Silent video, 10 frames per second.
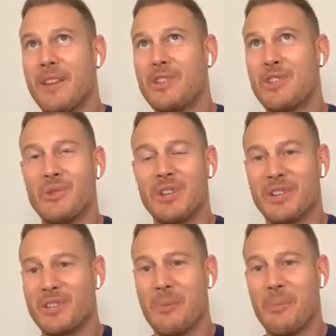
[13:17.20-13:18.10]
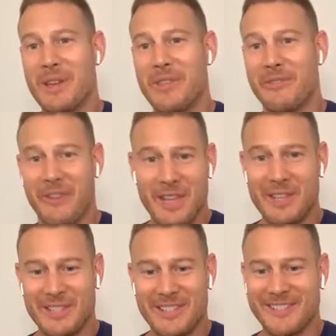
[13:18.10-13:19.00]
shooting a zombie in the
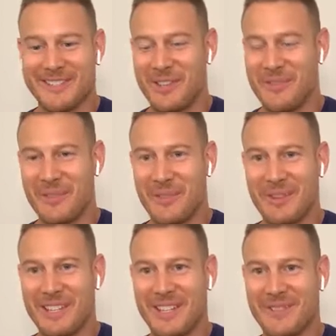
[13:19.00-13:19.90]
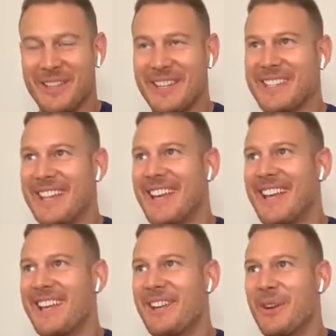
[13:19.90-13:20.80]
face, which I've done recently for
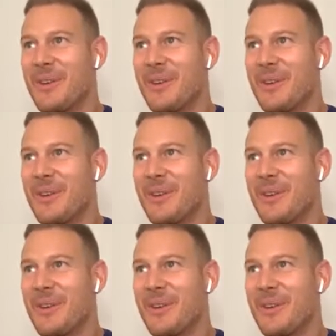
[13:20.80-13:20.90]
this. You know,